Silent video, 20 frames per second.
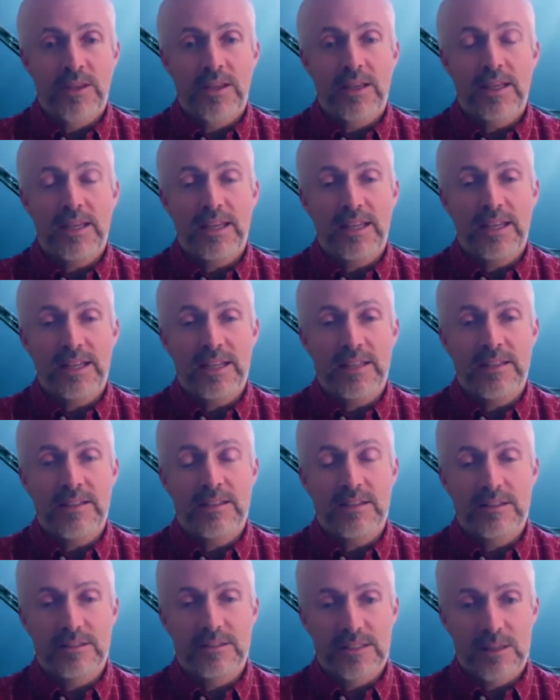in
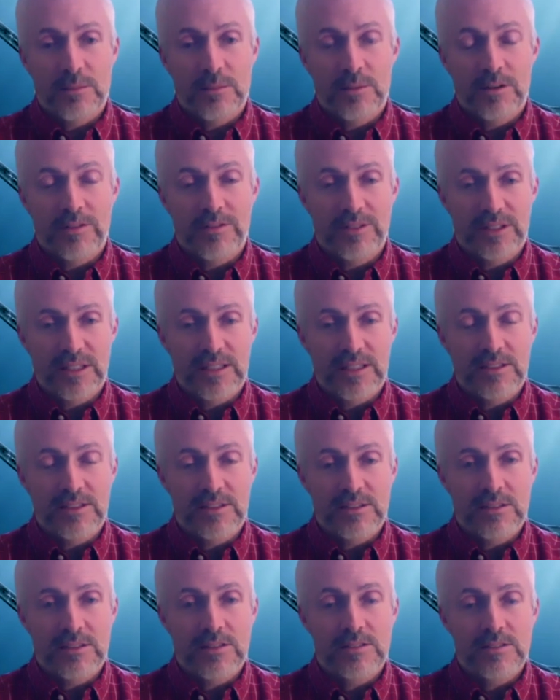some of these
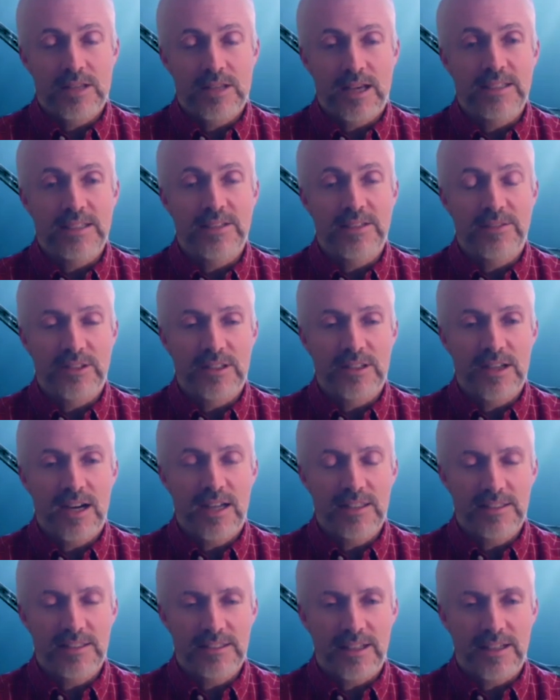scientific
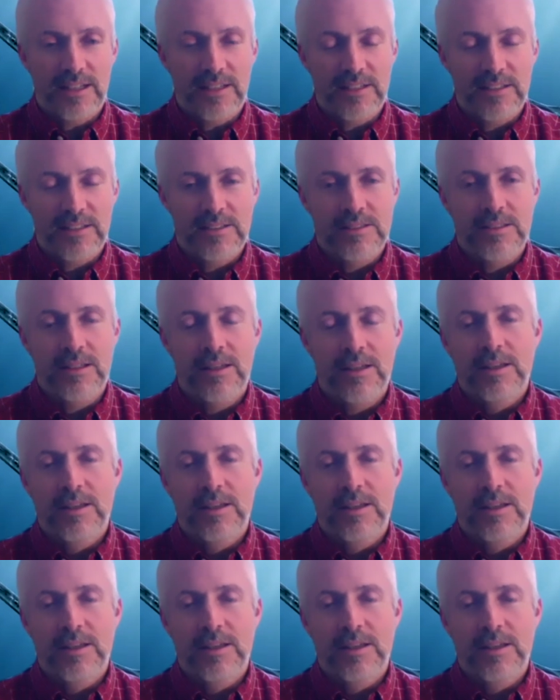contexts.